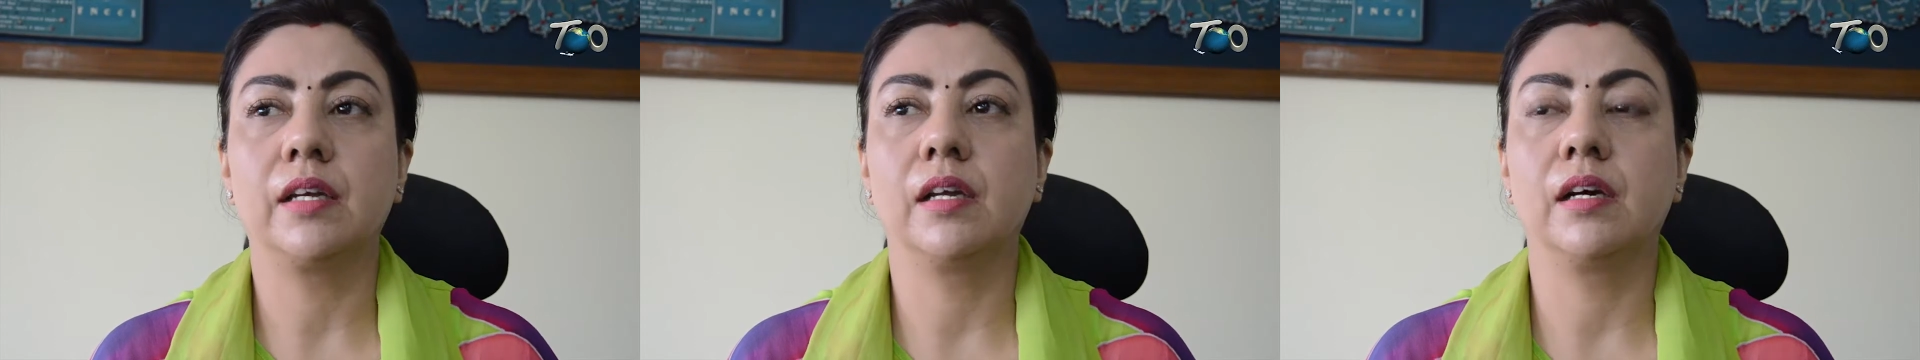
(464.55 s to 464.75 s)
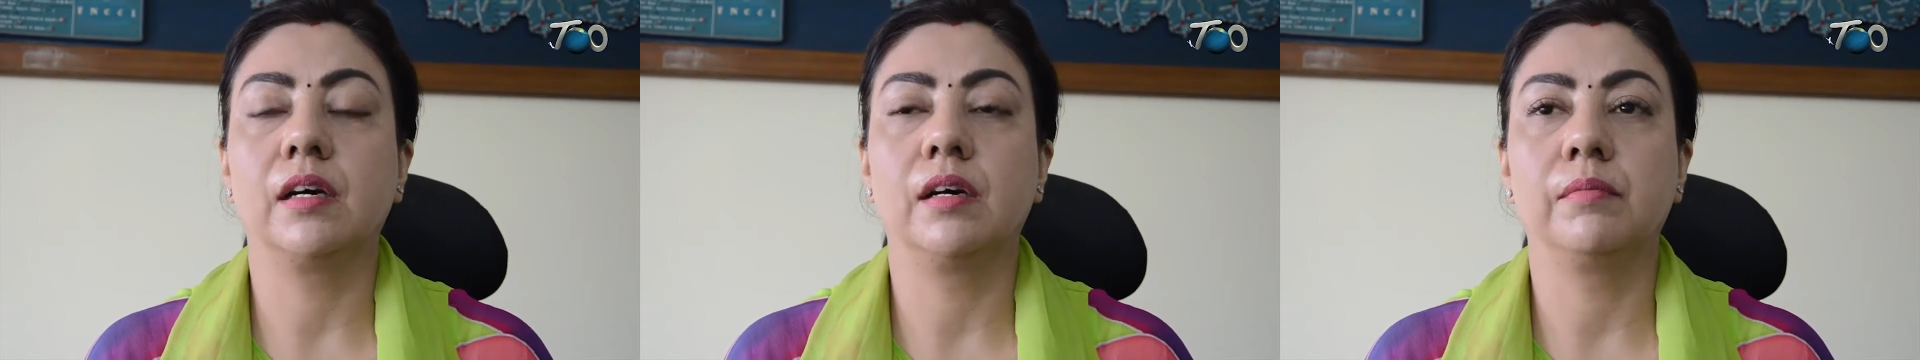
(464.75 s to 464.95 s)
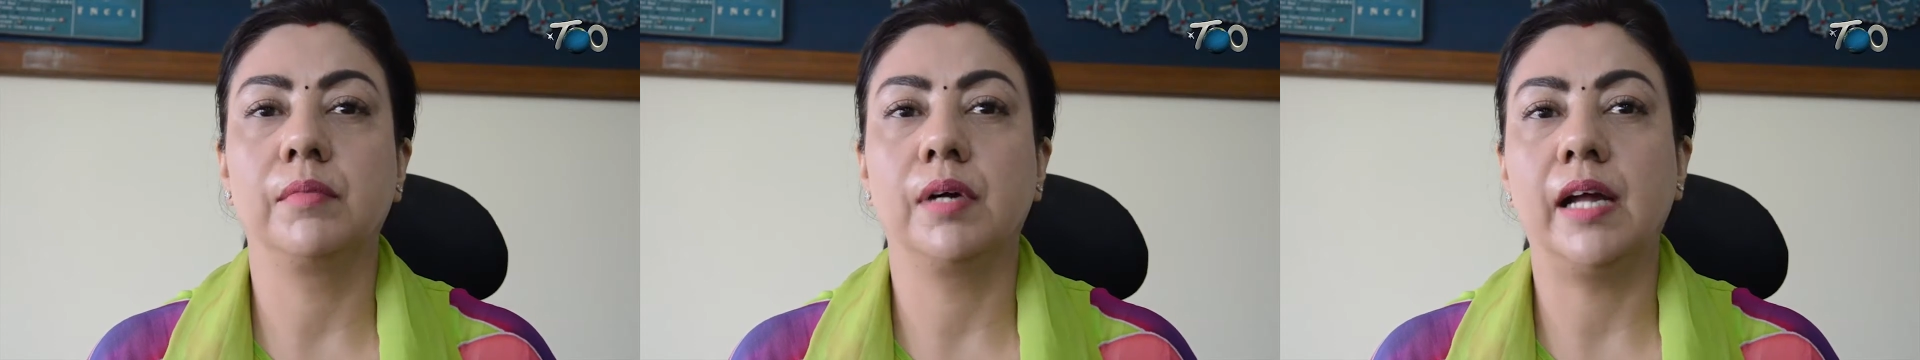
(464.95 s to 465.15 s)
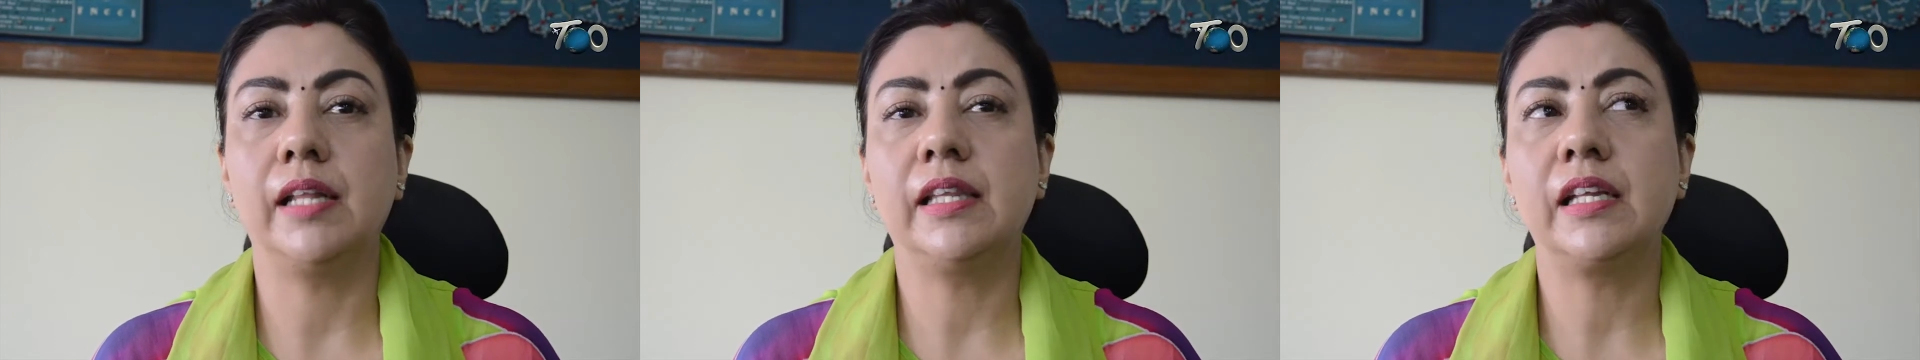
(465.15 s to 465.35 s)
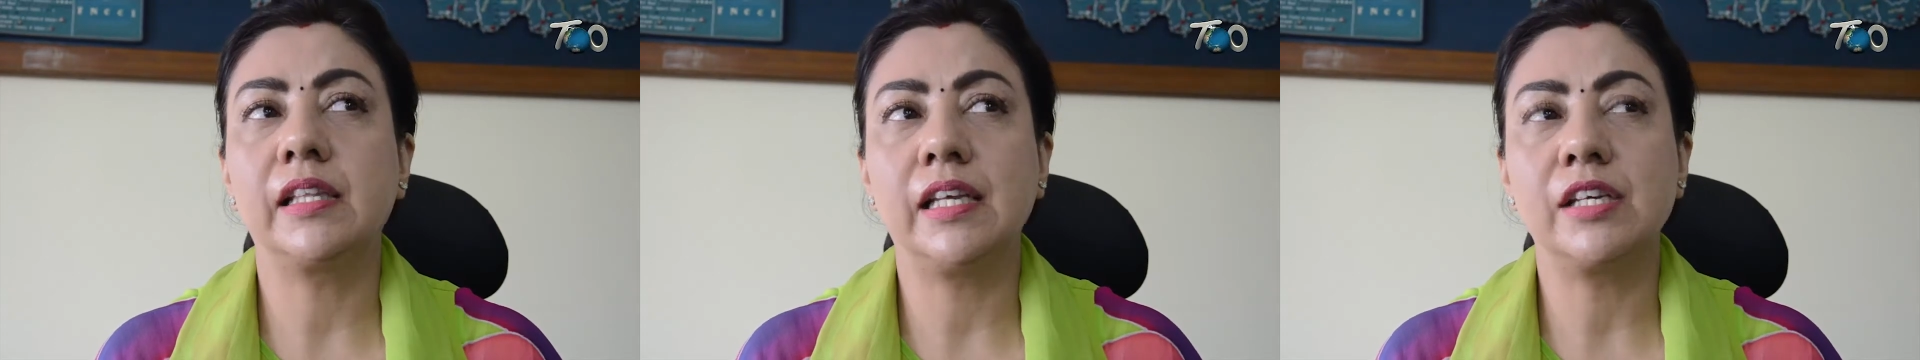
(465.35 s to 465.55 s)

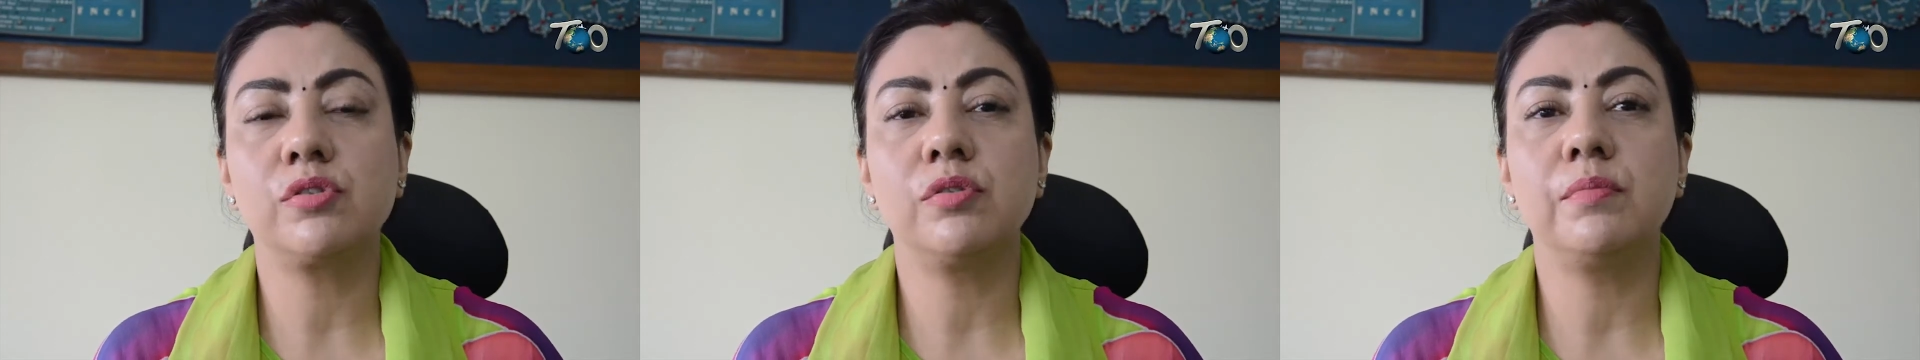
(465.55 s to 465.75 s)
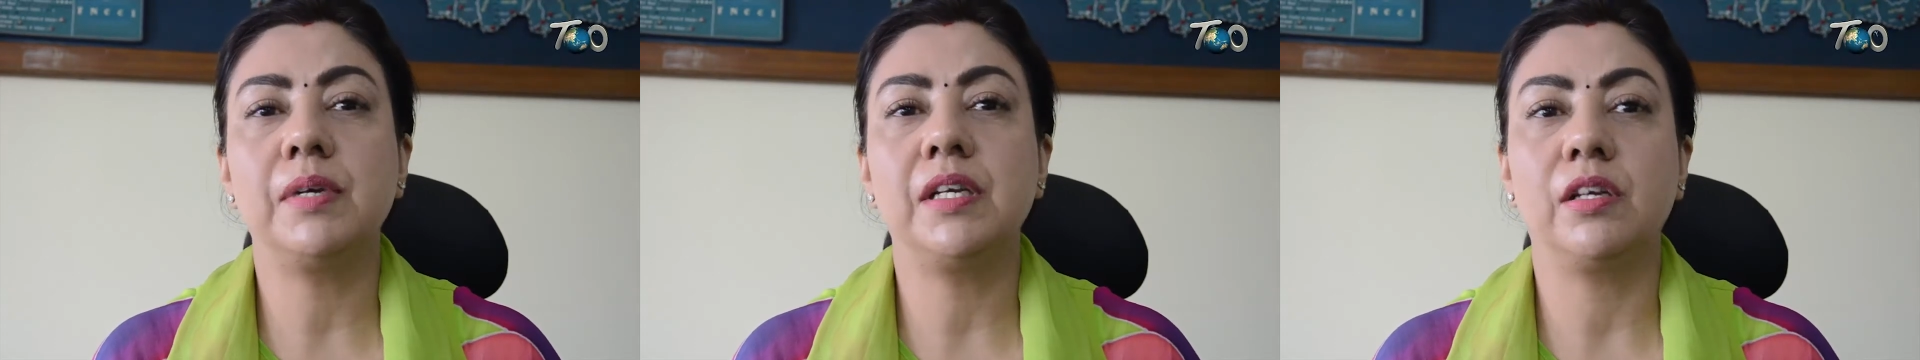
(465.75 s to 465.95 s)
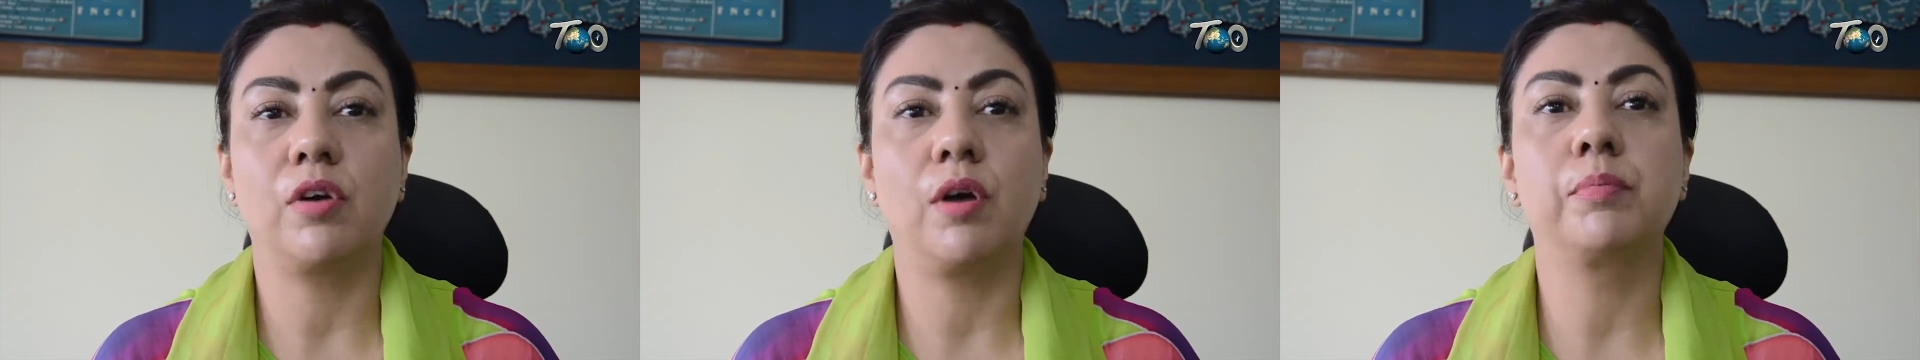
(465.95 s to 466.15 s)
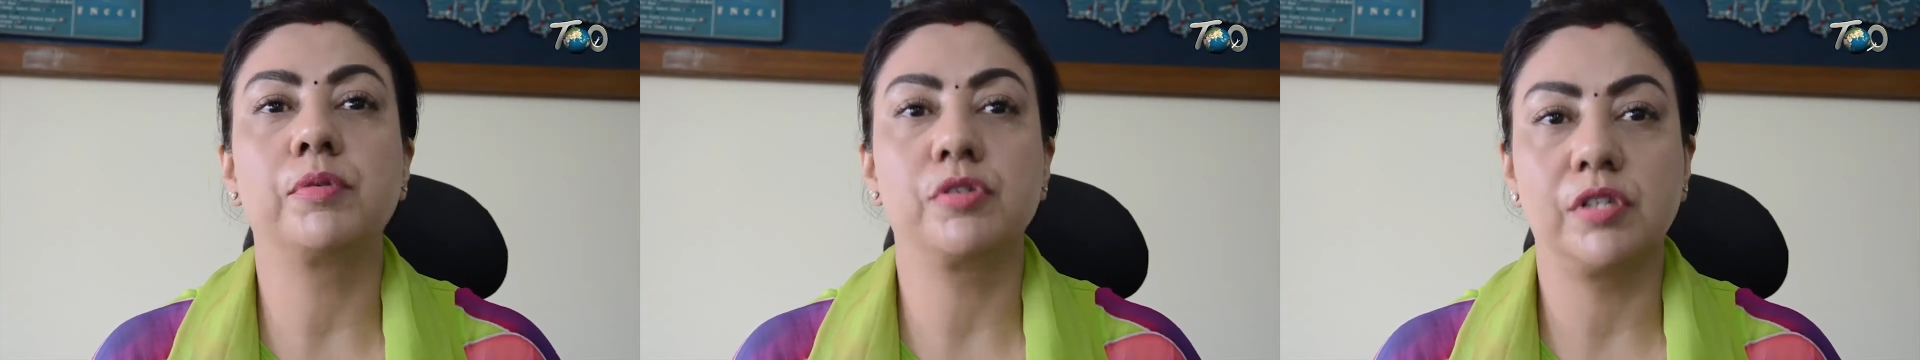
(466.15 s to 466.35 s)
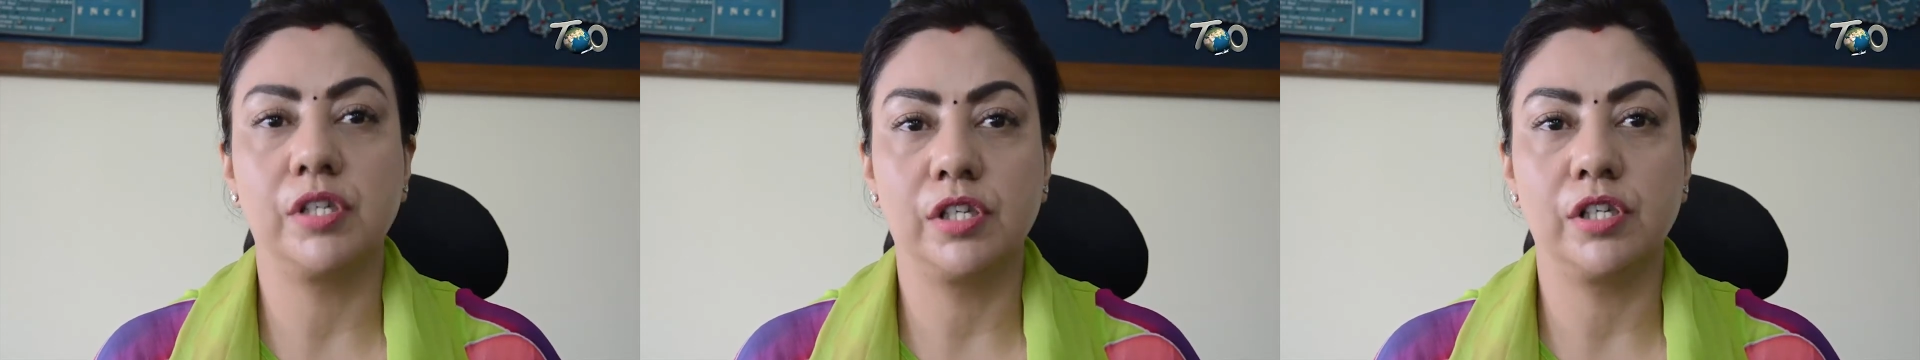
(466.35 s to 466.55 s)
and there's so many
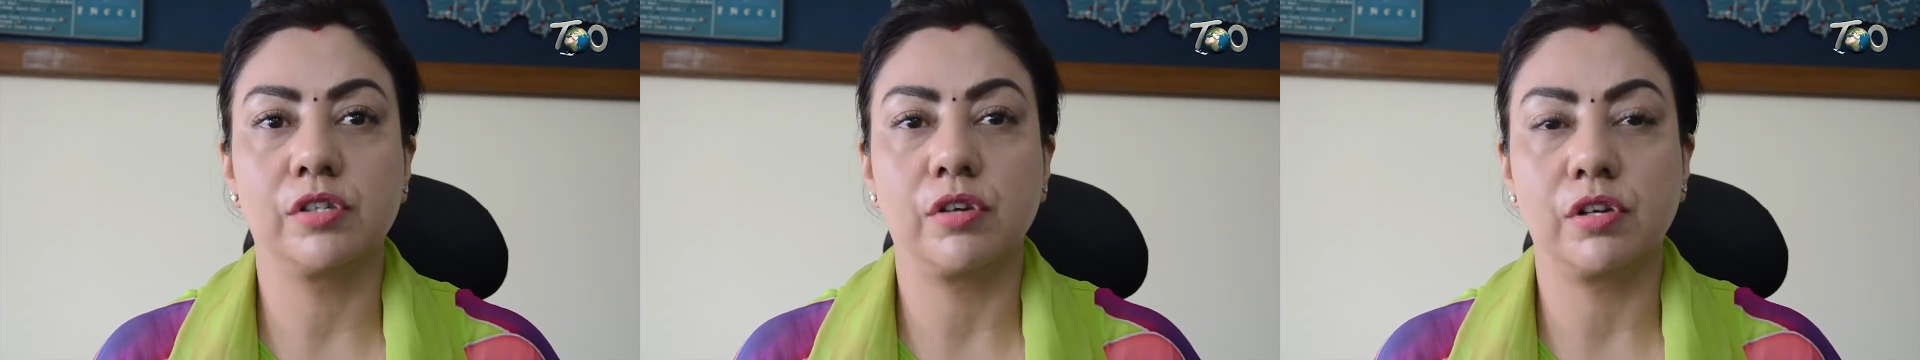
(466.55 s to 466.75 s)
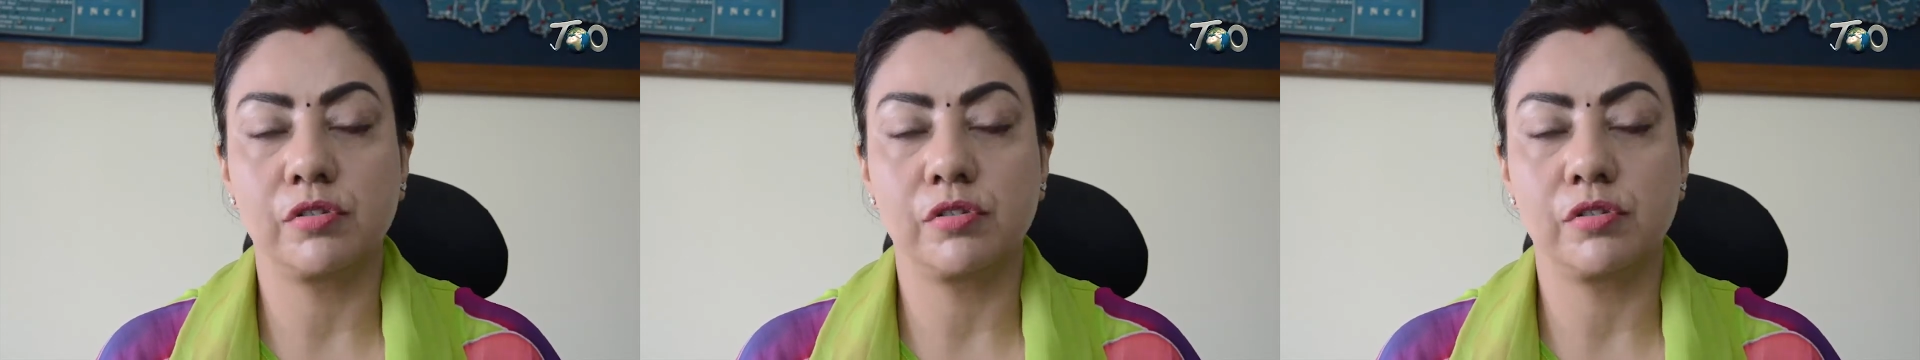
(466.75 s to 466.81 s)
opportunities